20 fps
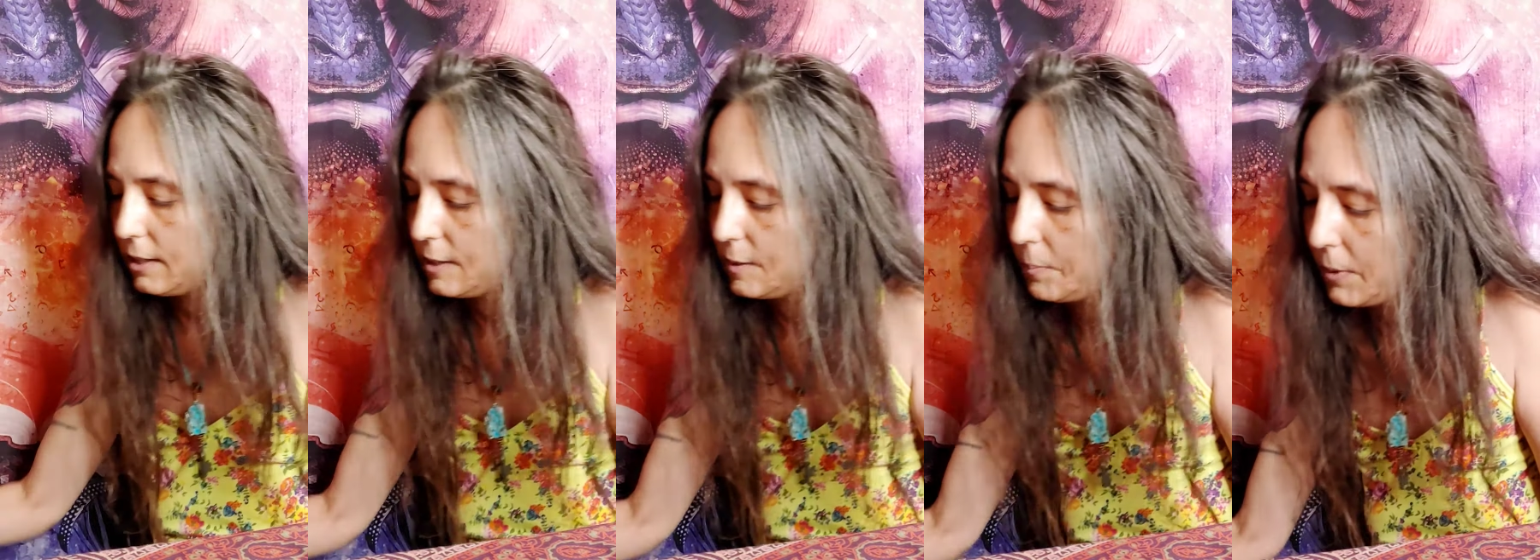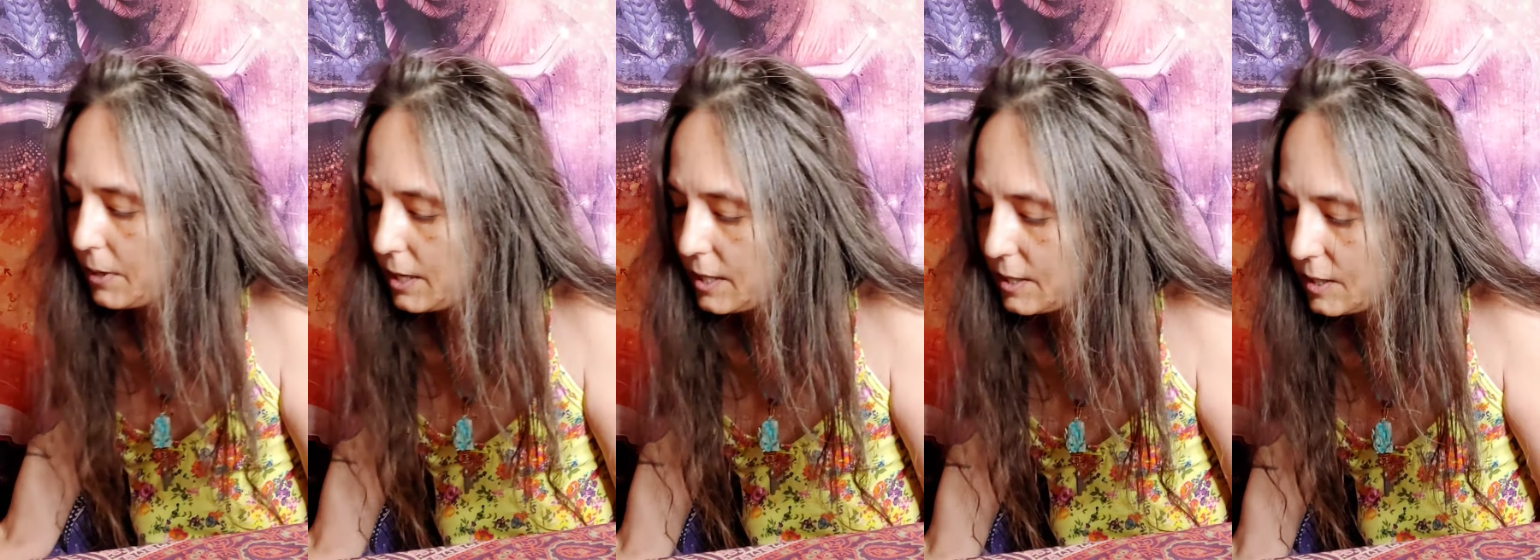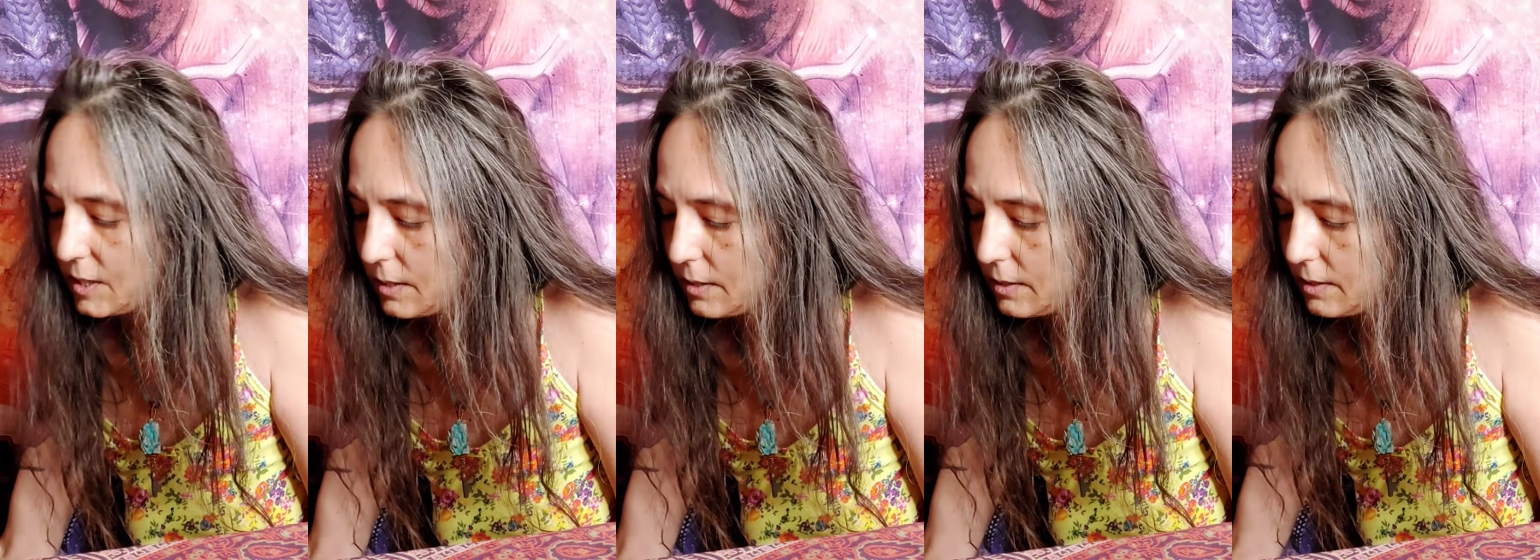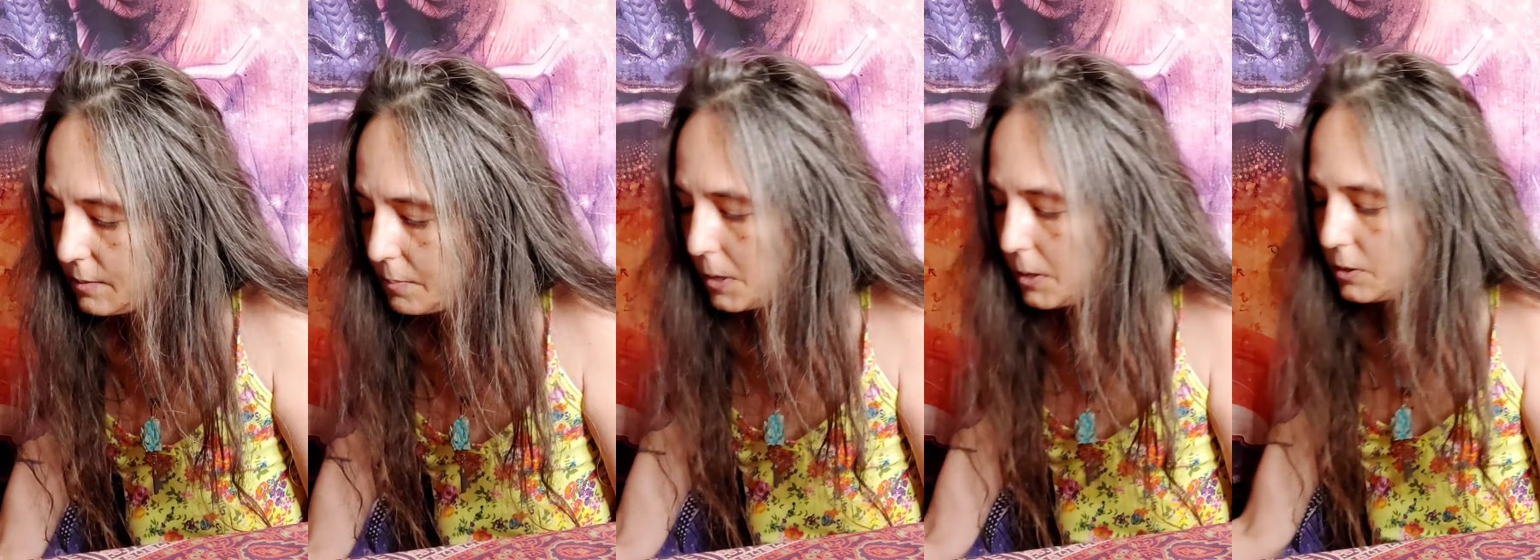Speak,
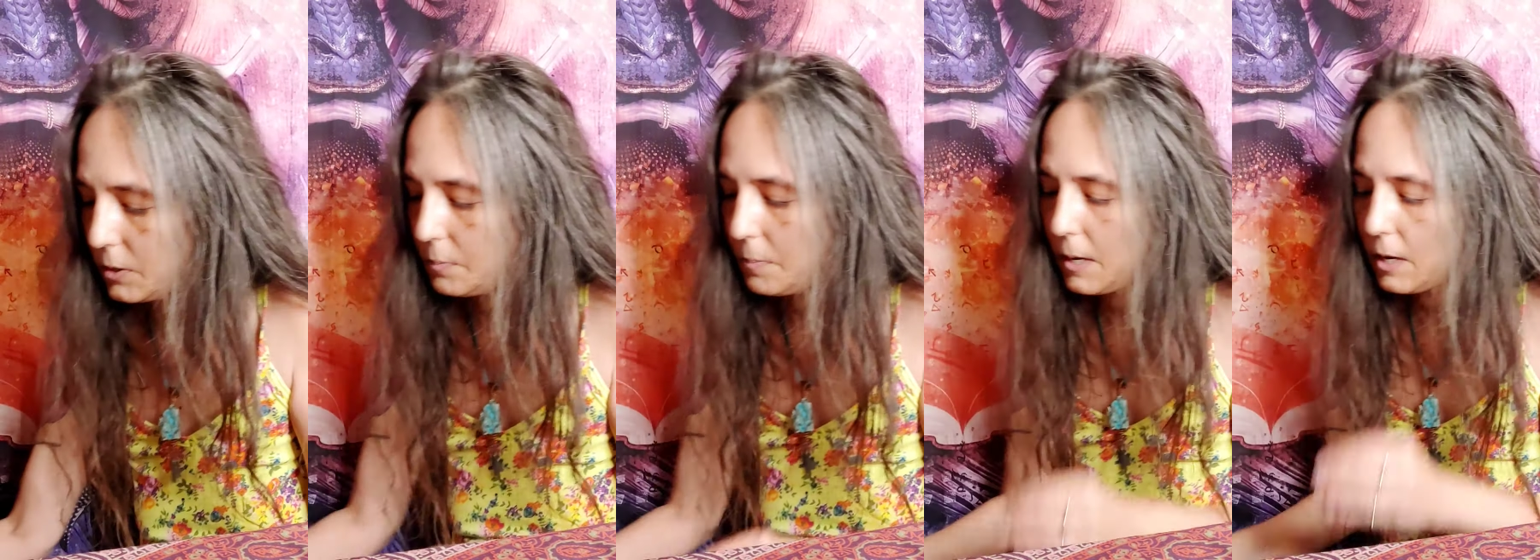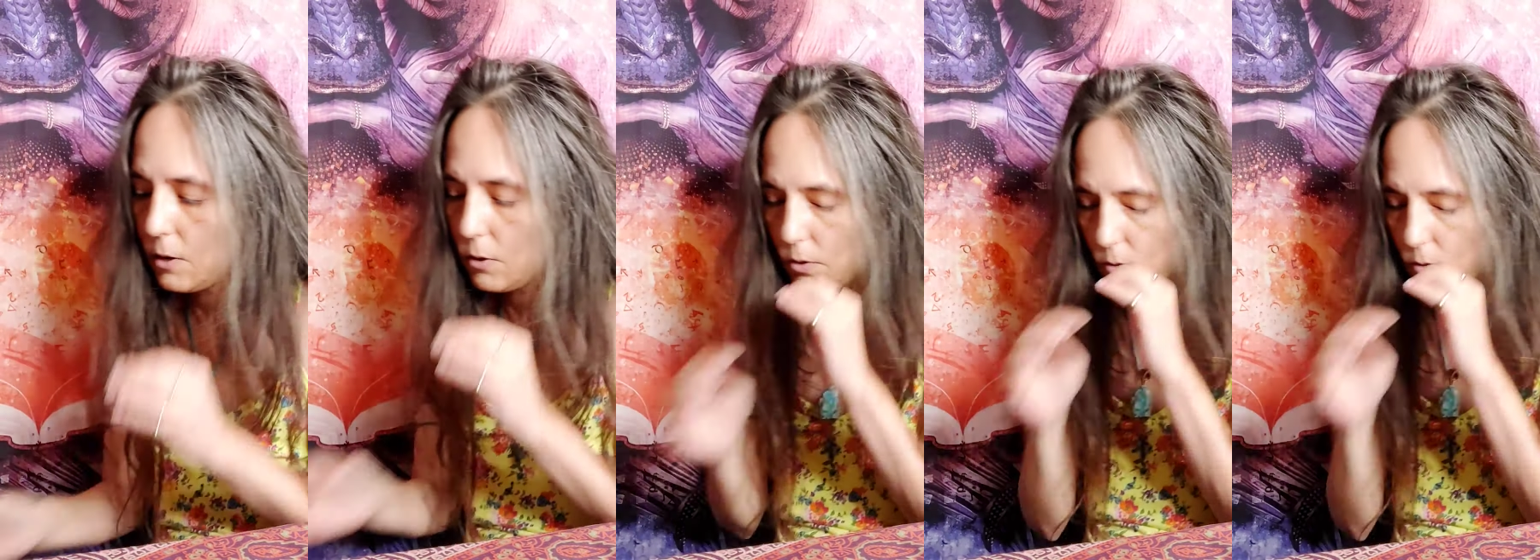spirit speaking